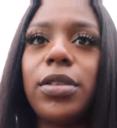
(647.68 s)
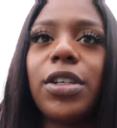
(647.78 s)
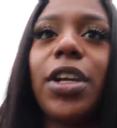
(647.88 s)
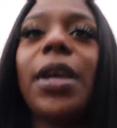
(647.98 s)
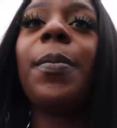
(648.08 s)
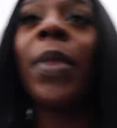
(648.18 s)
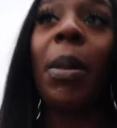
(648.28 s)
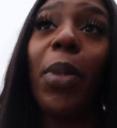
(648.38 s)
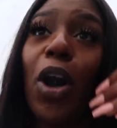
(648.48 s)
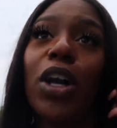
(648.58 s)
dirty.
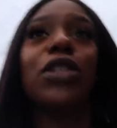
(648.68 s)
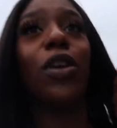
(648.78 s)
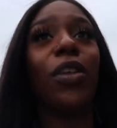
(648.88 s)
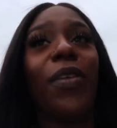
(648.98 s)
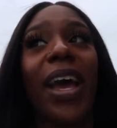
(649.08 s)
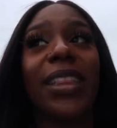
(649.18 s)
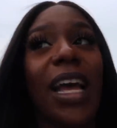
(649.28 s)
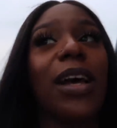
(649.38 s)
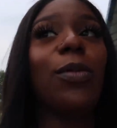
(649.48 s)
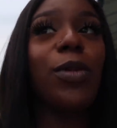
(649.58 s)
But also the fact
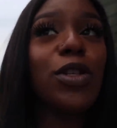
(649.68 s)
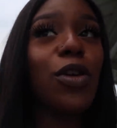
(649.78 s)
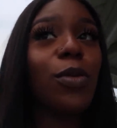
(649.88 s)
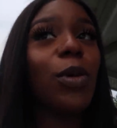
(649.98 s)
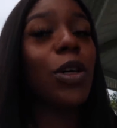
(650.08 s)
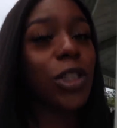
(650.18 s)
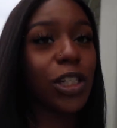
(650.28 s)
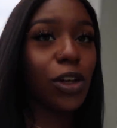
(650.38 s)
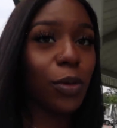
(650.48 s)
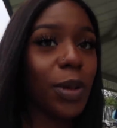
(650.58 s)
that
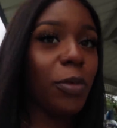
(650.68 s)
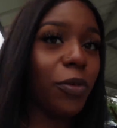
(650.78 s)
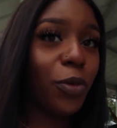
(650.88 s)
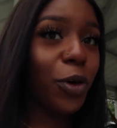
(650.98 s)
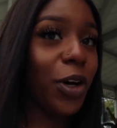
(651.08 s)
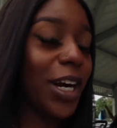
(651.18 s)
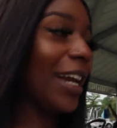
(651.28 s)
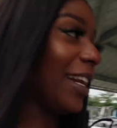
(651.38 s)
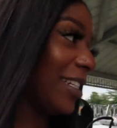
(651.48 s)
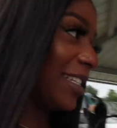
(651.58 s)
she told people 4
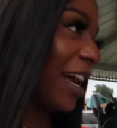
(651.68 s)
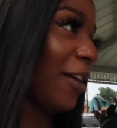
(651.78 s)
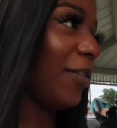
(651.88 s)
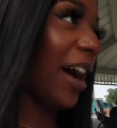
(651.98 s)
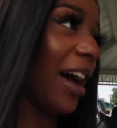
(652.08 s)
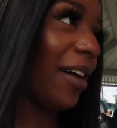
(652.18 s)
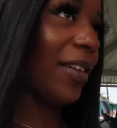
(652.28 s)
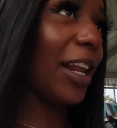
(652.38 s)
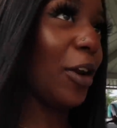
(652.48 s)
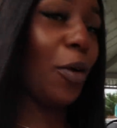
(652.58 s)
and it is now 5
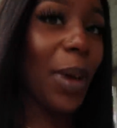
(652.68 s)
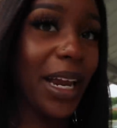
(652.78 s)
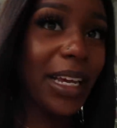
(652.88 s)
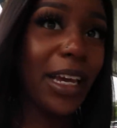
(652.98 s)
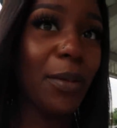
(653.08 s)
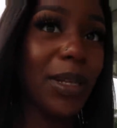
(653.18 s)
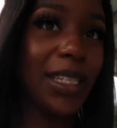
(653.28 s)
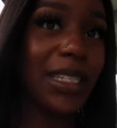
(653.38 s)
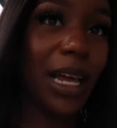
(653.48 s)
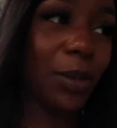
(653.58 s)
and ain't nobody here but
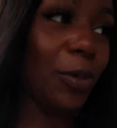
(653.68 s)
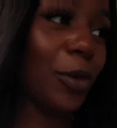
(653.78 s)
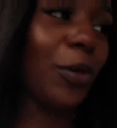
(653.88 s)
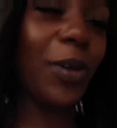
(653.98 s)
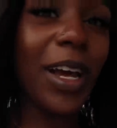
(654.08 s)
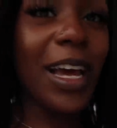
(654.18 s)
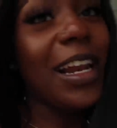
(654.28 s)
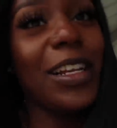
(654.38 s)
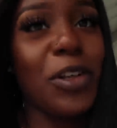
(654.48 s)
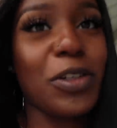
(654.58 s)
the setup crew,
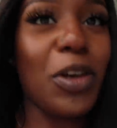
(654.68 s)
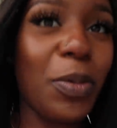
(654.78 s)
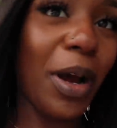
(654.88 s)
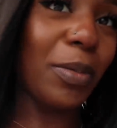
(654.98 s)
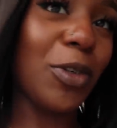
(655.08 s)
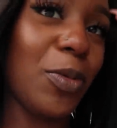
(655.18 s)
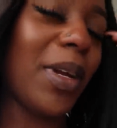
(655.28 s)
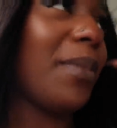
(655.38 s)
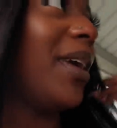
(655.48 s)
that's also a problem too. But I